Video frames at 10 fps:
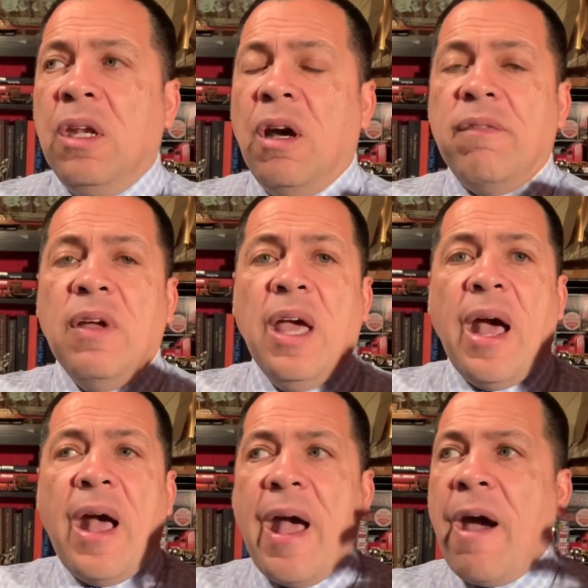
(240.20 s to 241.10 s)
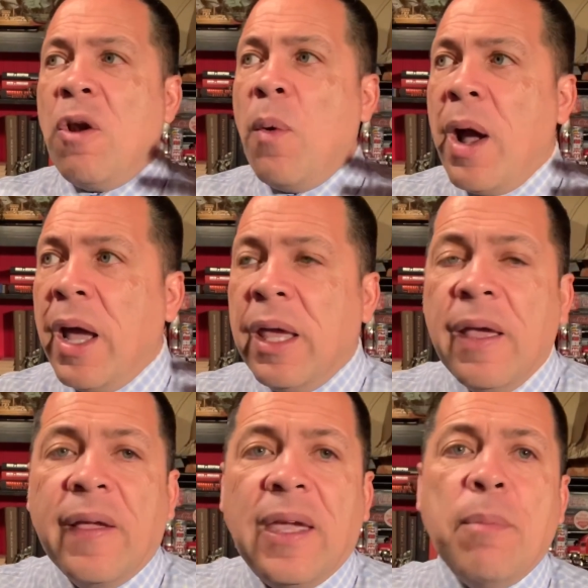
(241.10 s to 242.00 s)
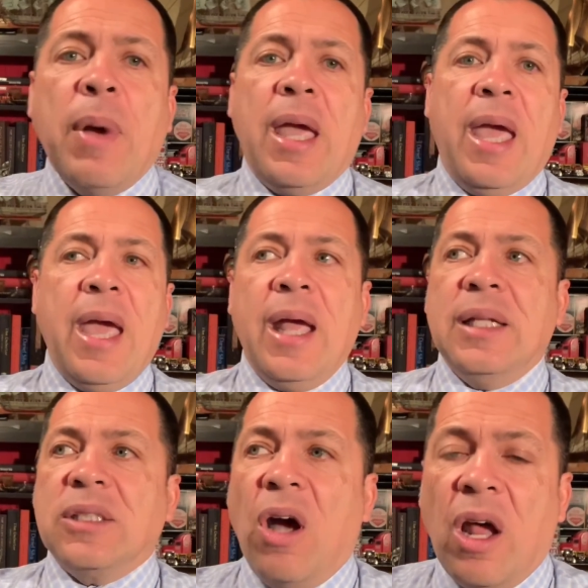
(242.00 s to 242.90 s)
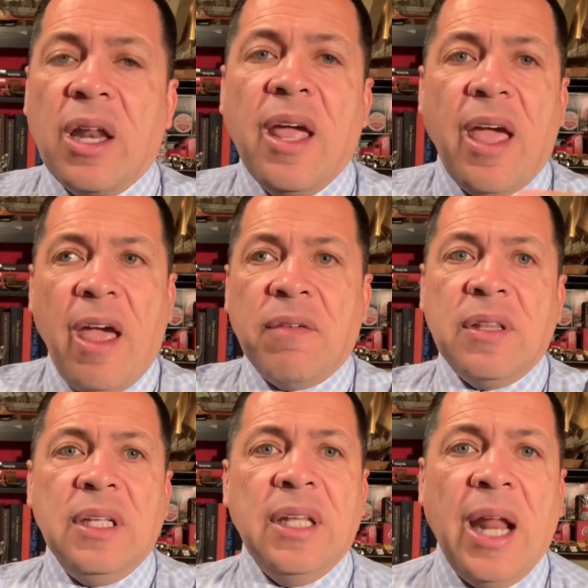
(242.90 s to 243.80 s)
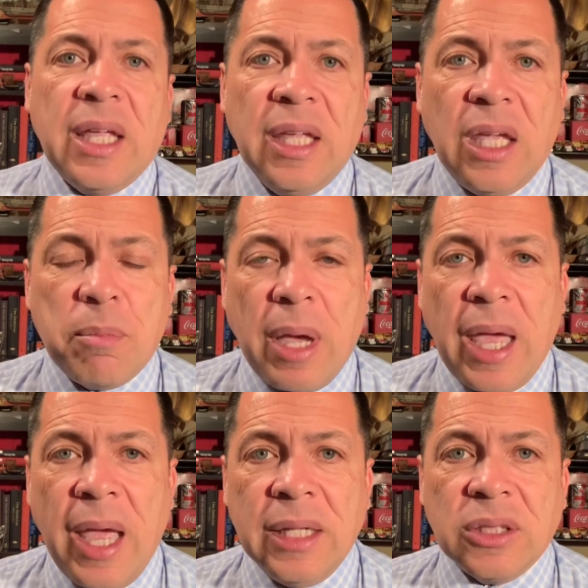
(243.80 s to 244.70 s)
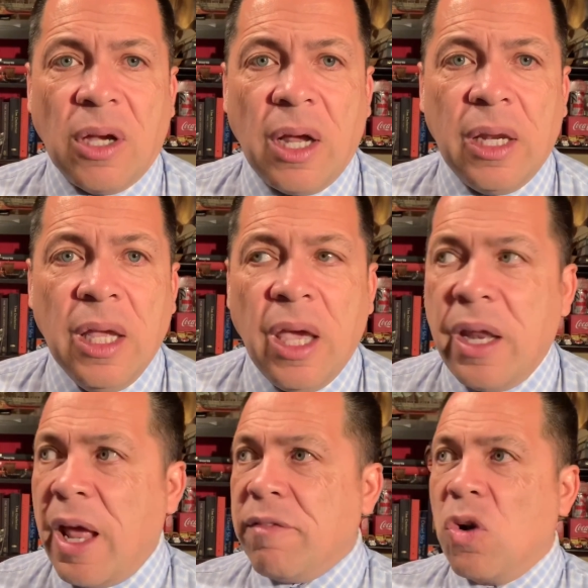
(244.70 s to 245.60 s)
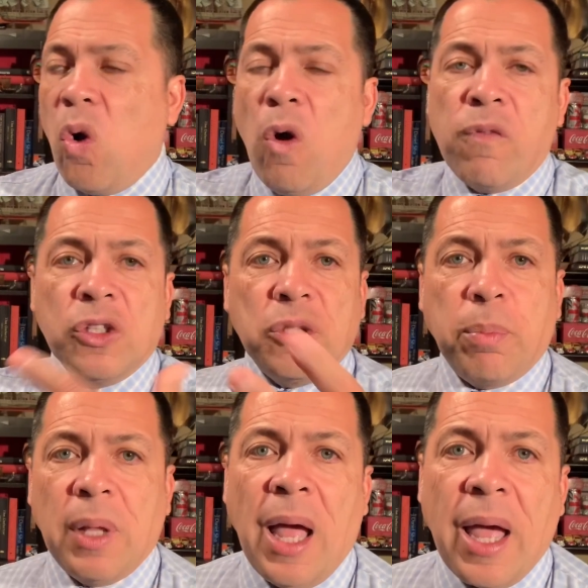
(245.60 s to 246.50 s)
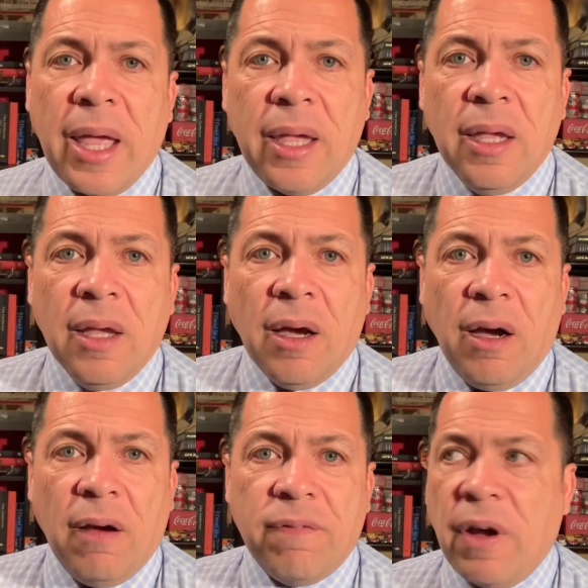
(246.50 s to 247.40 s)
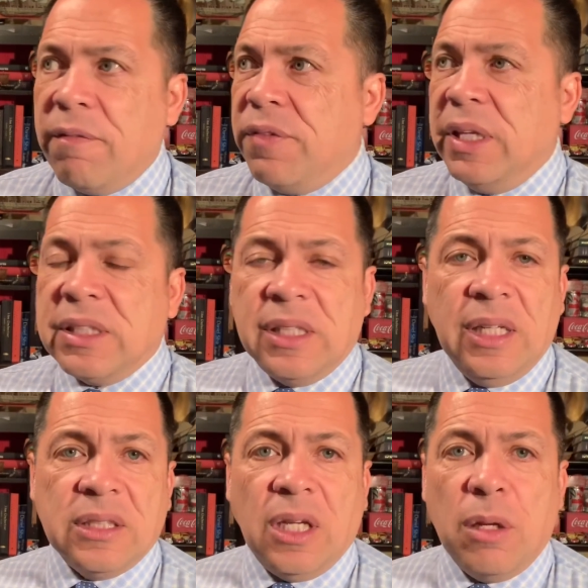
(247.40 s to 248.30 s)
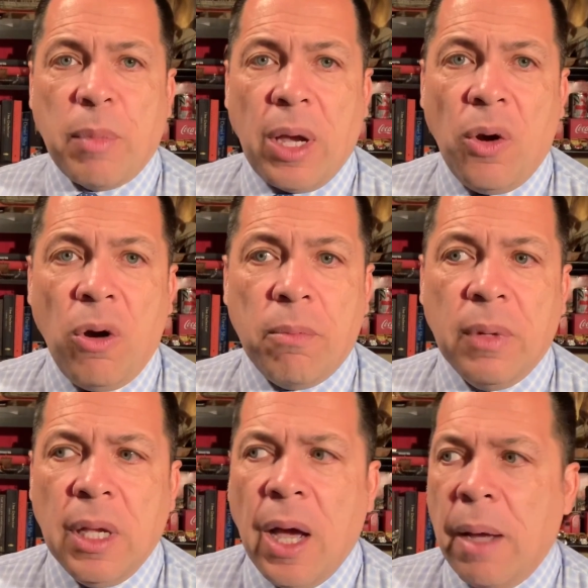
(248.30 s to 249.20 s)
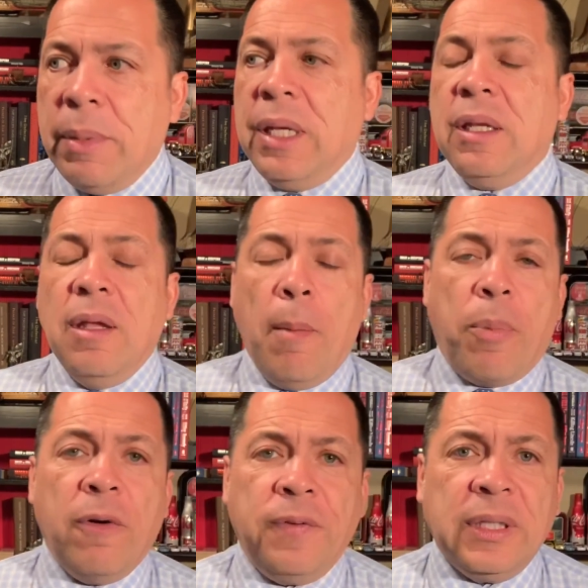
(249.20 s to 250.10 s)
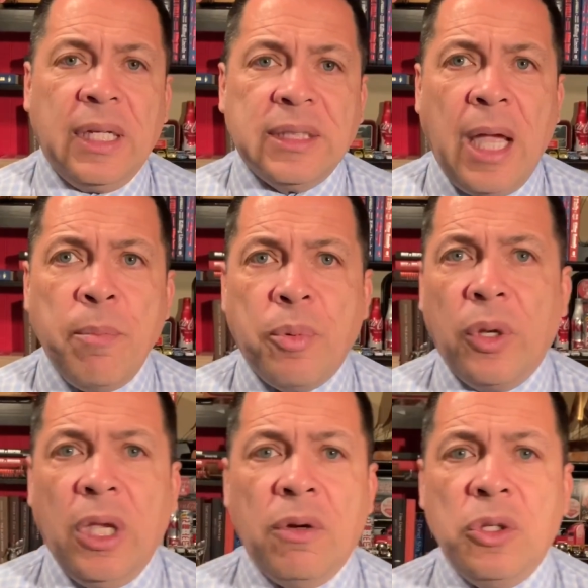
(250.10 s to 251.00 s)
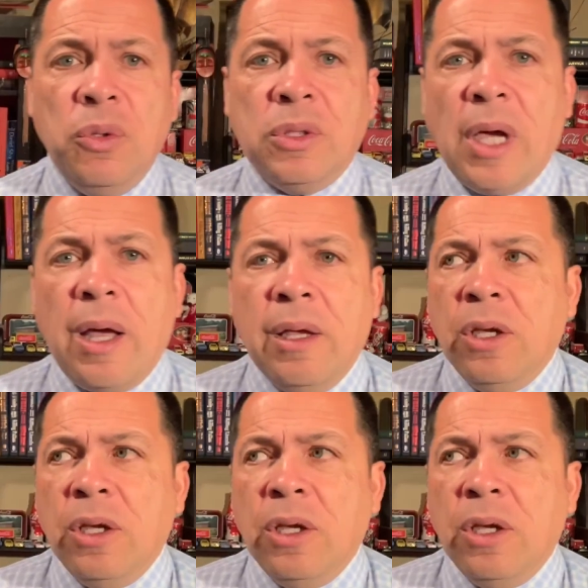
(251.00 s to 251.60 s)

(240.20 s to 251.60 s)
of, how do I get my hands on everything that I can get my hands on and have an oversupply of these things in my home? I mean, perfect example here in Utah,